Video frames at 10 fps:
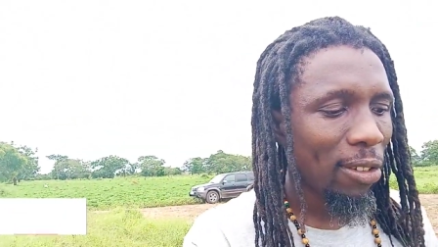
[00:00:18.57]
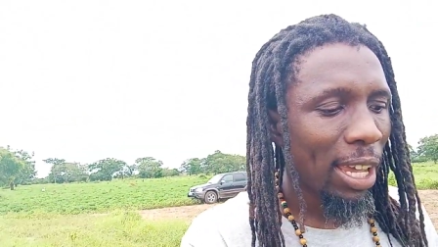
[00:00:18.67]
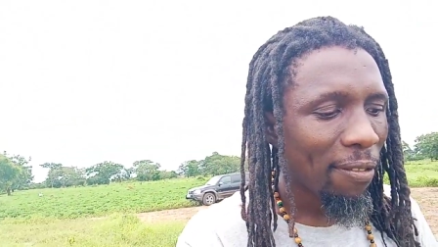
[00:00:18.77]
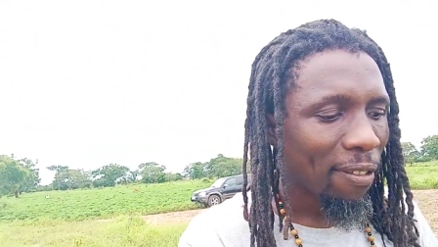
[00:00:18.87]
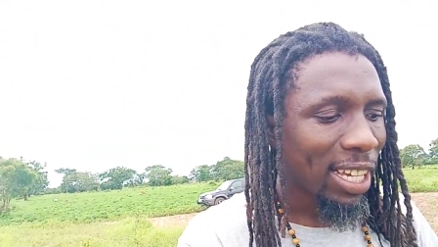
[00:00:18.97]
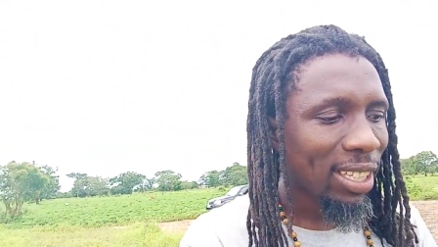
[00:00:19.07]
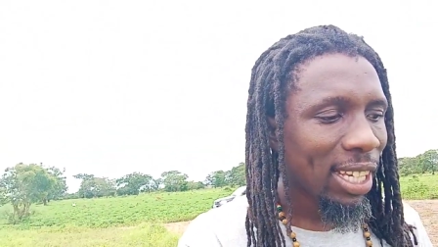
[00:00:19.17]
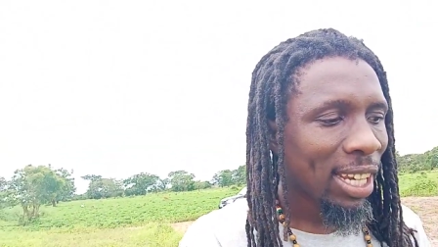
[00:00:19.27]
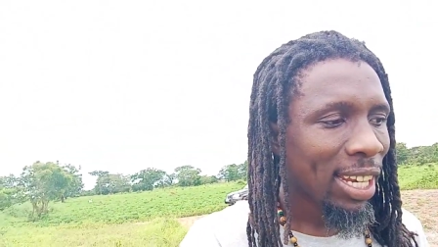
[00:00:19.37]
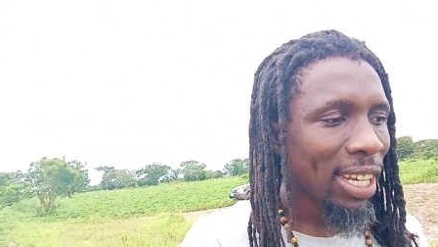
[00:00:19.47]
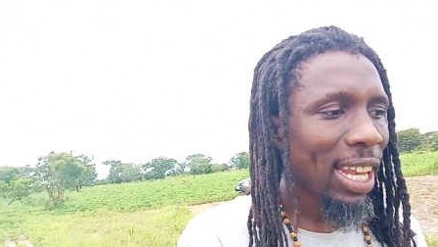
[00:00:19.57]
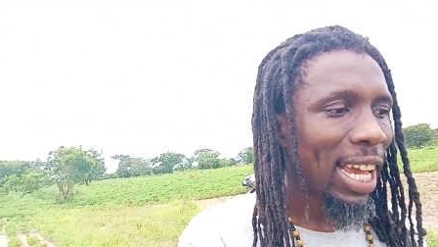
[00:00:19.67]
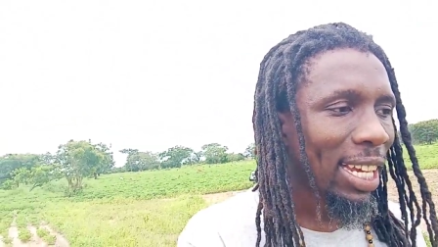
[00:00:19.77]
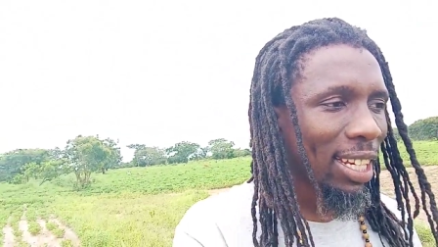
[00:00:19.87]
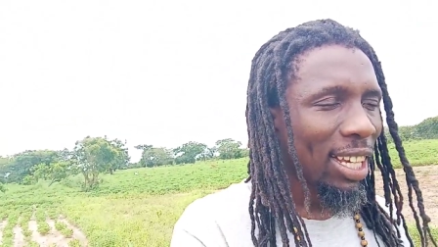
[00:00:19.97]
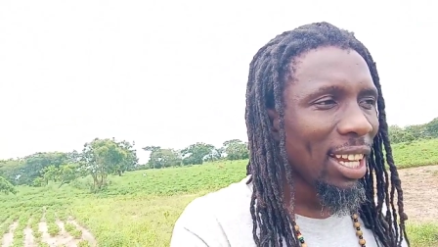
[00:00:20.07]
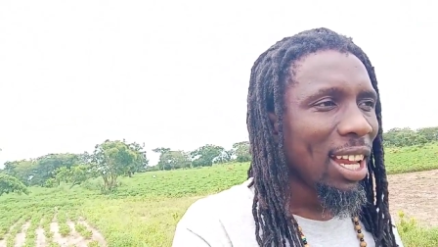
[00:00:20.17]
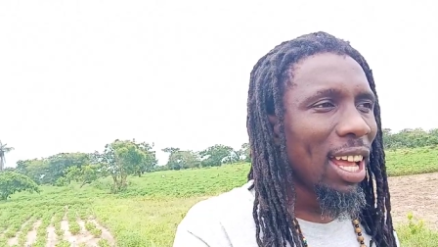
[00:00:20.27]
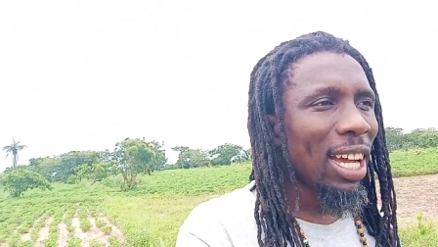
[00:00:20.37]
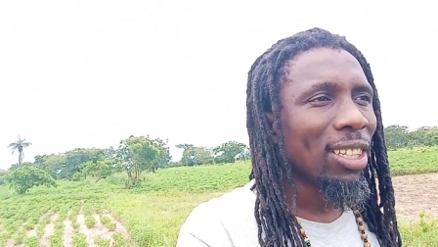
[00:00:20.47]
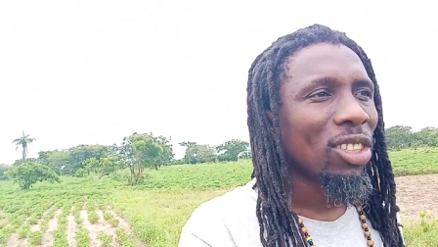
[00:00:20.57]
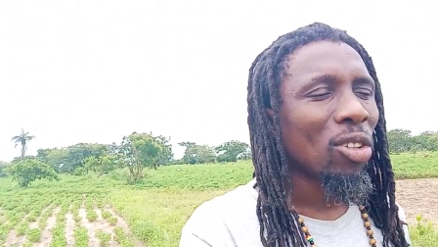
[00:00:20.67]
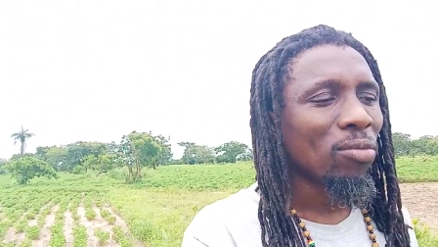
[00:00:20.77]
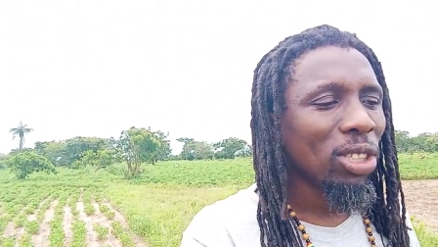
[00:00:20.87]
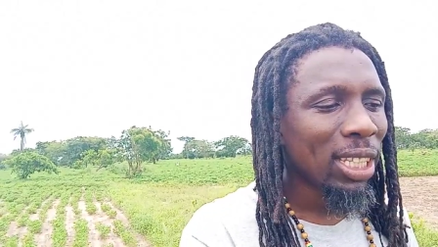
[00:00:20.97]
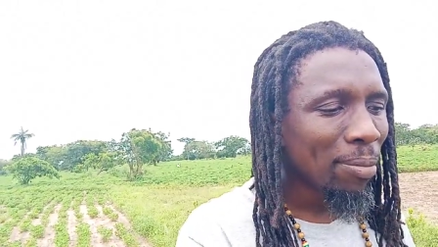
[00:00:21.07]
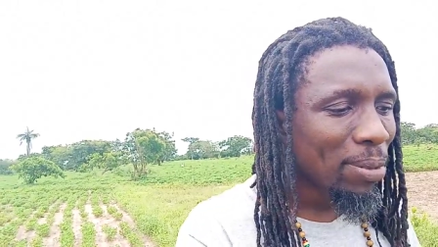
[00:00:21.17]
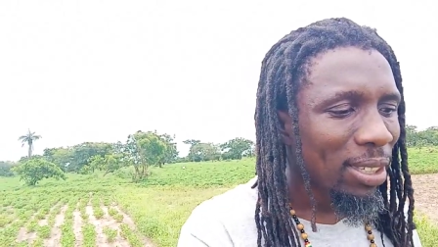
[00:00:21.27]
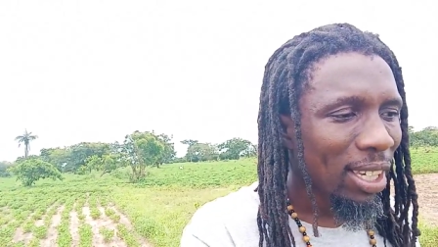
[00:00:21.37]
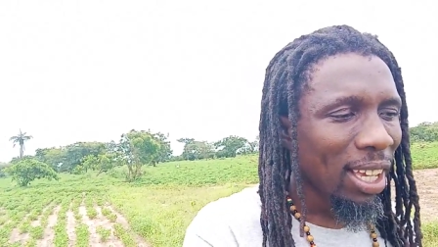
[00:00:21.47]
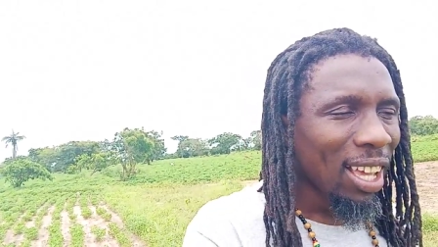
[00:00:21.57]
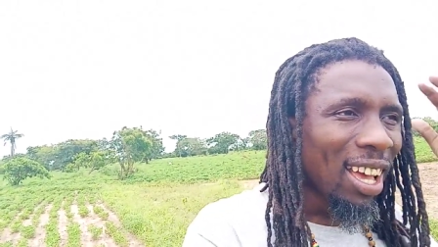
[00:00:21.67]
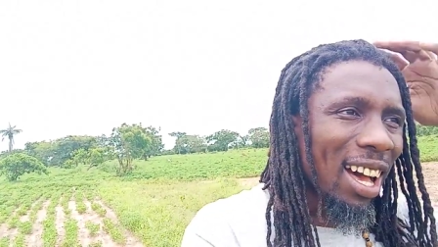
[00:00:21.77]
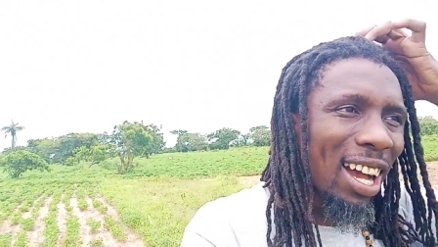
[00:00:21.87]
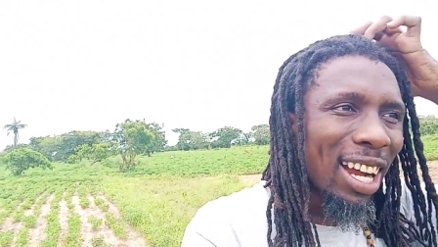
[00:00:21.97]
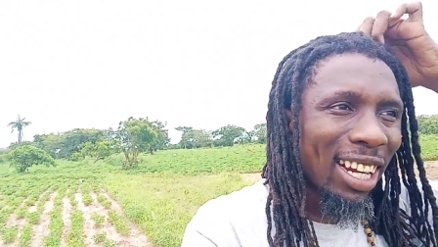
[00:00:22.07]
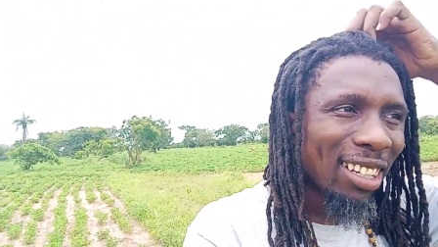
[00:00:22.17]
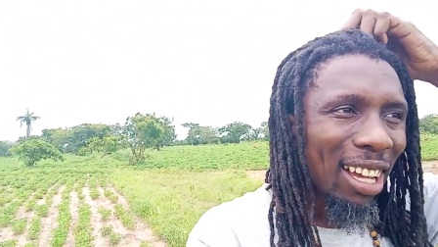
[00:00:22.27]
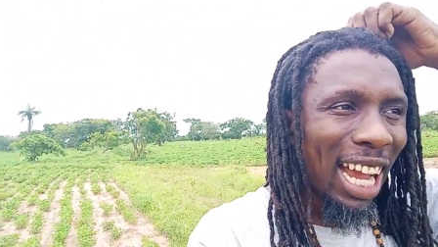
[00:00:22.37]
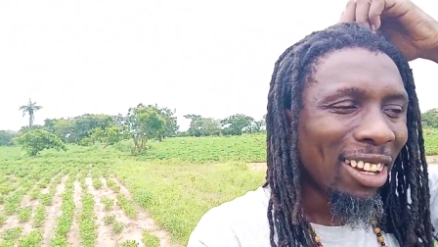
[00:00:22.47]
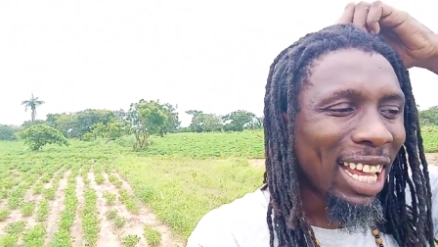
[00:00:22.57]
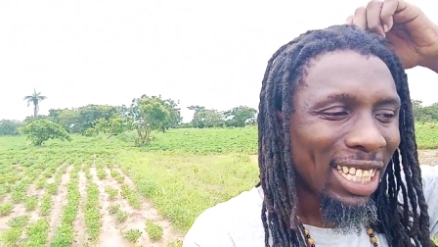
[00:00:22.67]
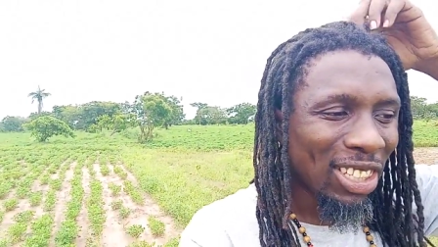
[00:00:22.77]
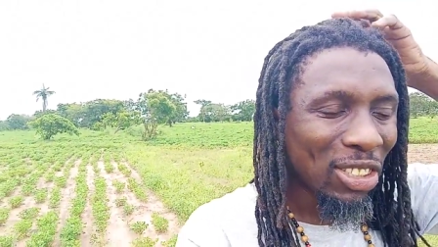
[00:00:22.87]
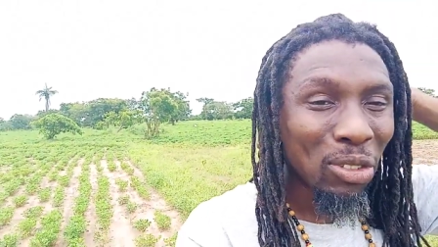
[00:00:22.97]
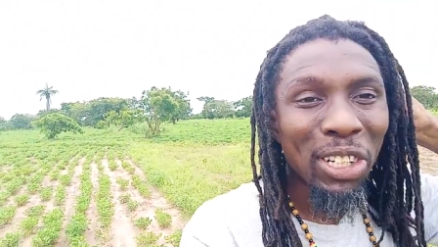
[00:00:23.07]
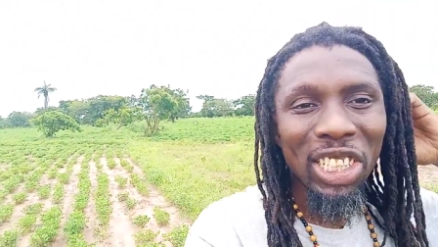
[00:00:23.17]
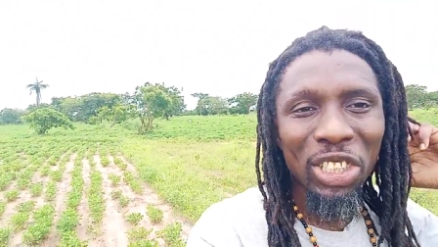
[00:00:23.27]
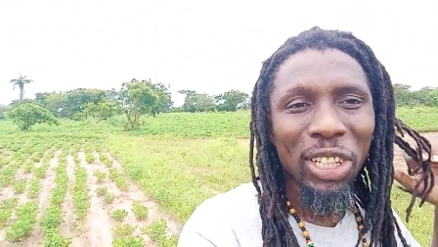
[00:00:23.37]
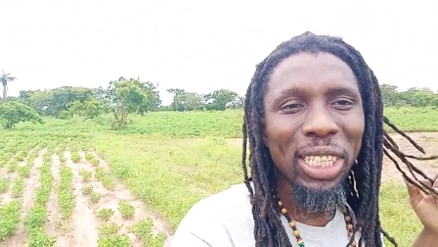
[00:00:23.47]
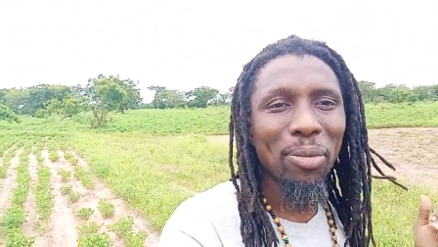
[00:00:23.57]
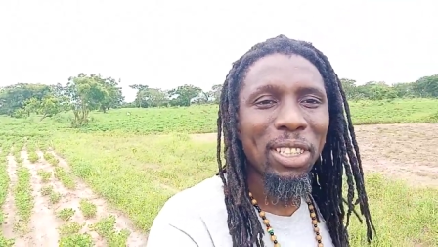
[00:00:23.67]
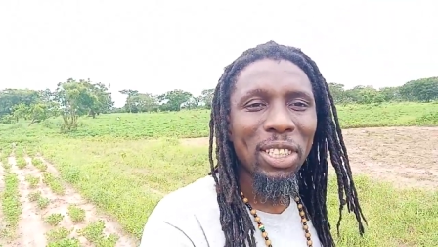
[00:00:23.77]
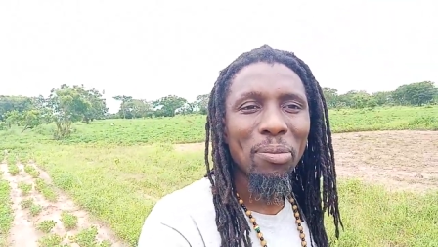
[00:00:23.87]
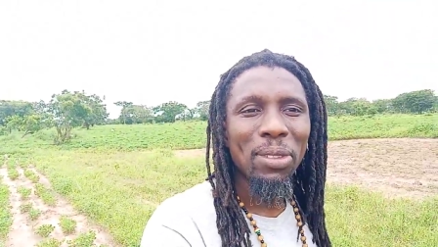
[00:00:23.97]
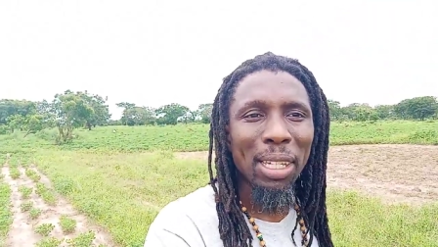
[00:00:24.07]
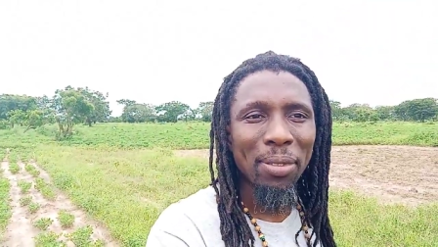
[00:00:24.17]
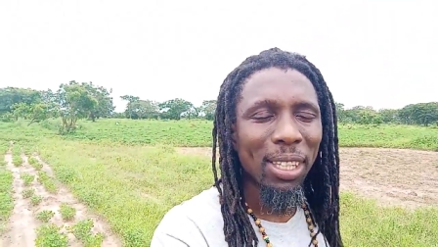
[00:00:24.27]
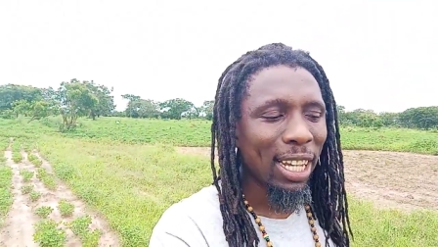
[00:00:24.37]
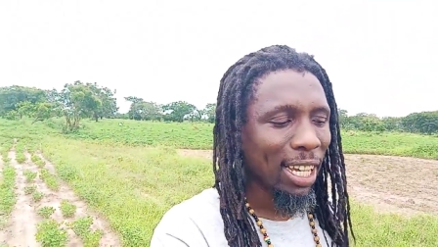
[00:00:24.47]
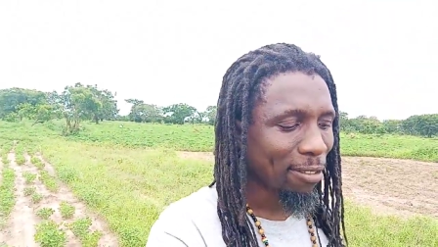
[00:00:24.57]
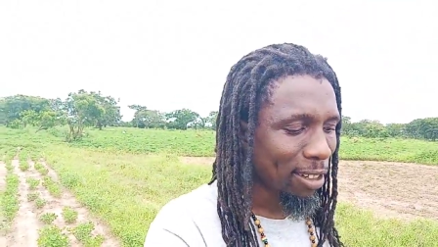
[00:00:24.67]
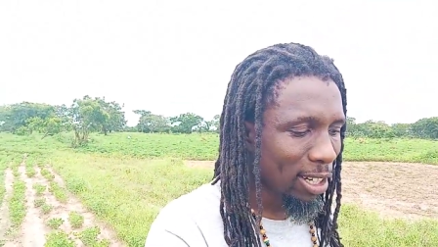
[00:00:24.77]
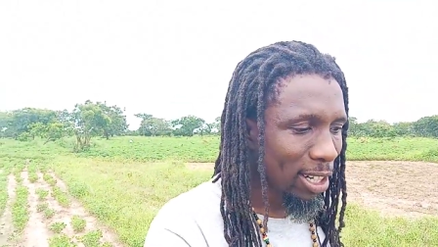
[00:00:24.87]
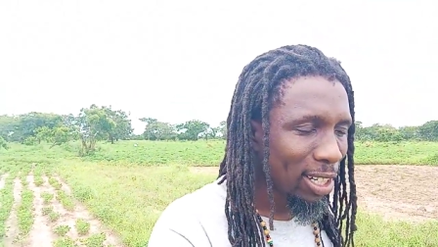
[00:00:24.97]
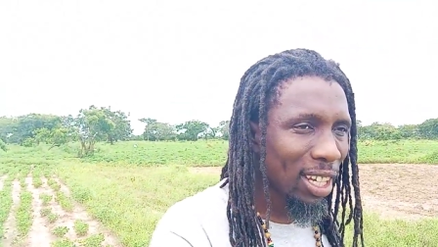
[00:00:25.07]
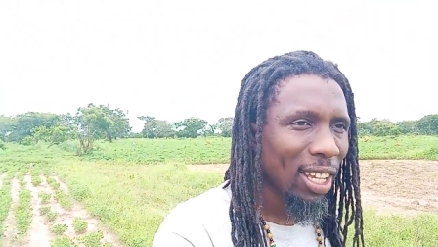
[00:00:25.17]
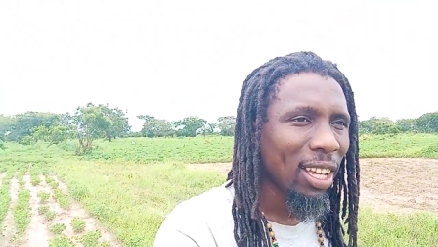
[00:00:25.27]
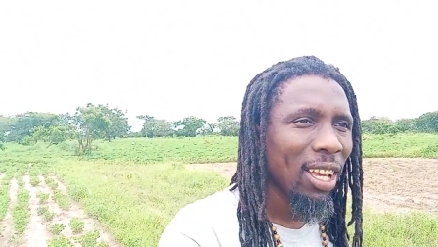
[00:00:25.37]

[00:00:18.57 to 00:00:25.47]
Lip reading: investing in land and some tips are I don't like to use the word tricks, but some tips that I've learned.